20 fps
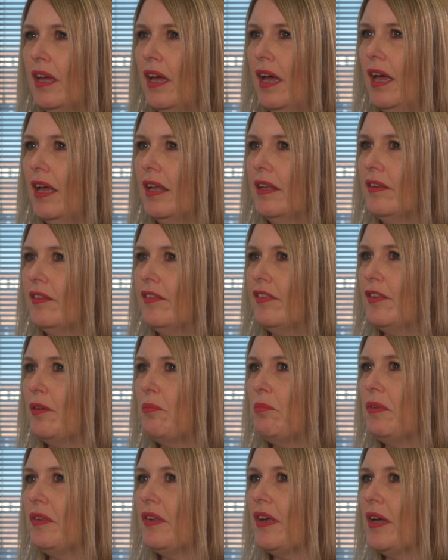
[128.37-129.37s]
and
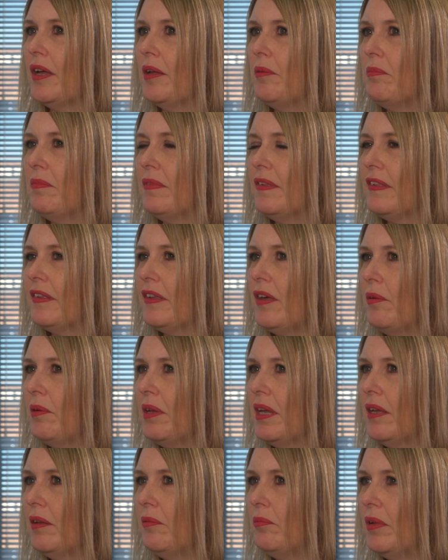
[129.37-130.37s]
sometimes
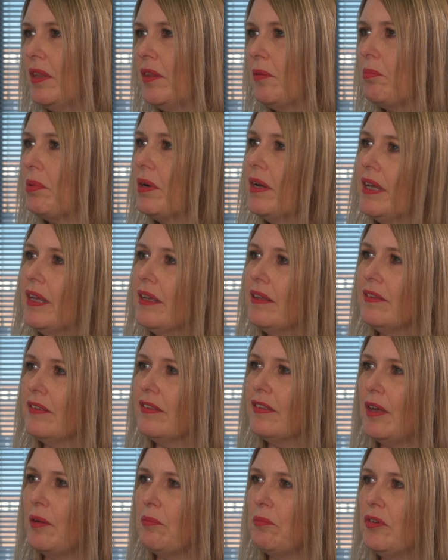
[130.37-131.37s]
going in with a
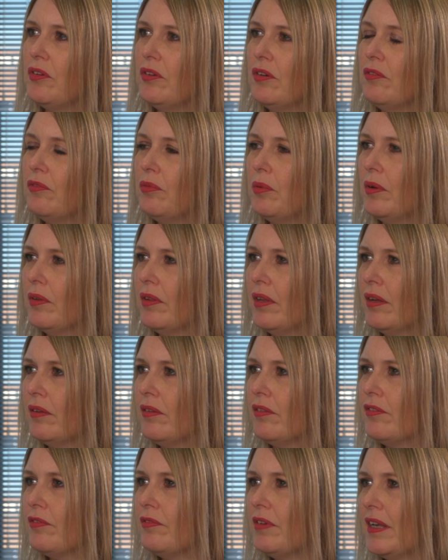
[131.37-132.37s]
preconception of what
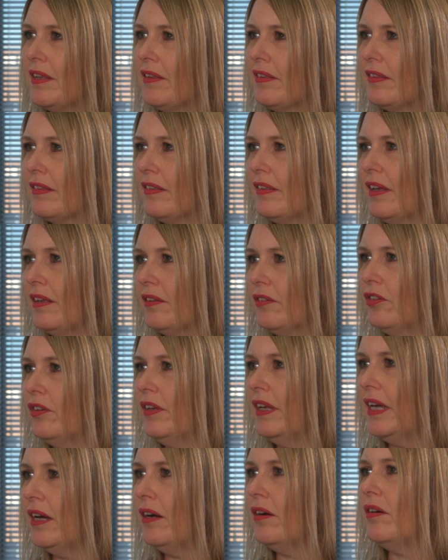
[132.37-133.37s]
those risks
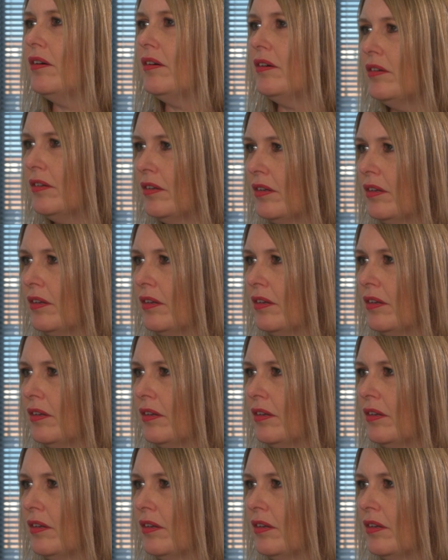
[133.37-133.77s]
actually are,